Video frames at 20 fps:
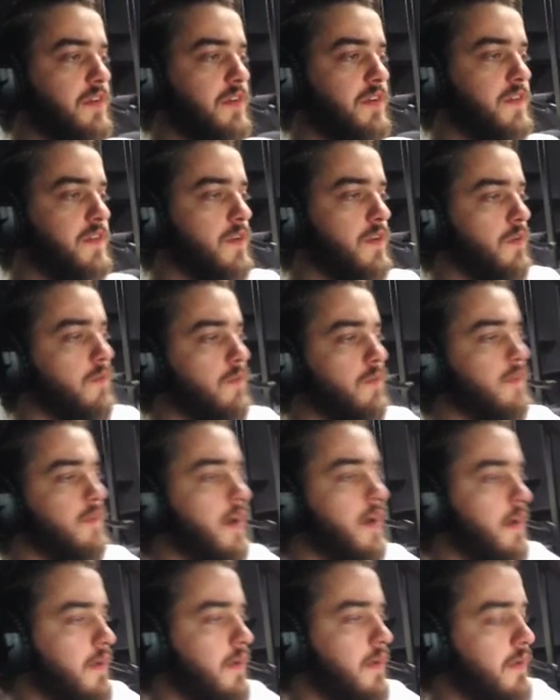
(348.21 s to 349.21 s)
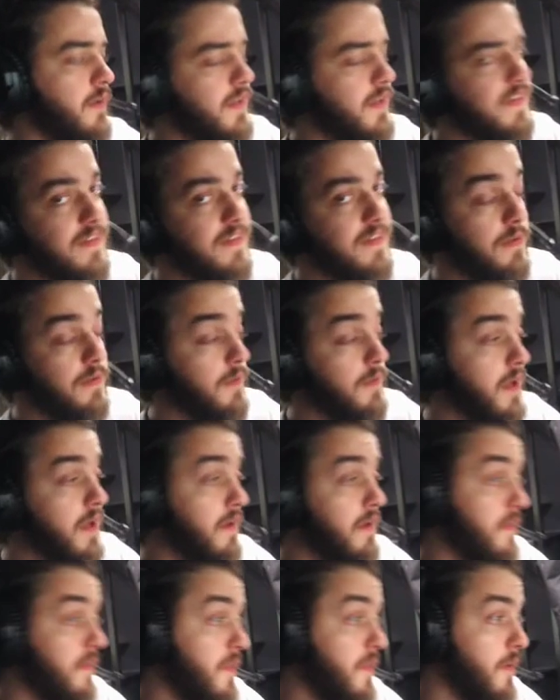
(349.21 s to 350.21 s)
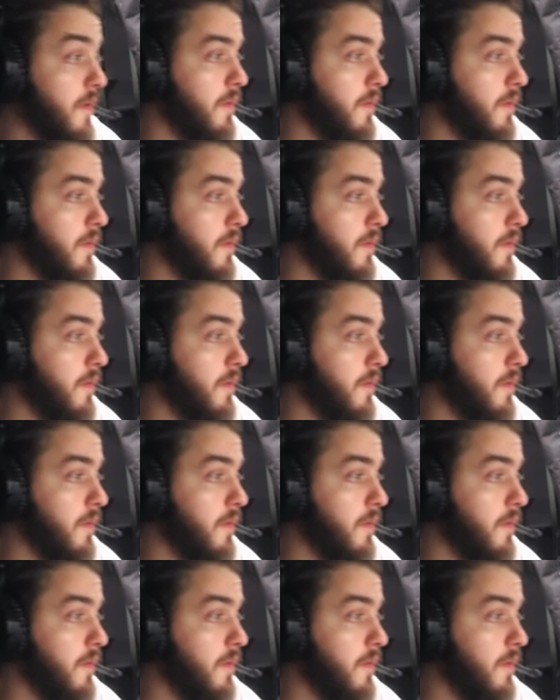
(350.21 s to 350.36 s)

so far. This is a rare though.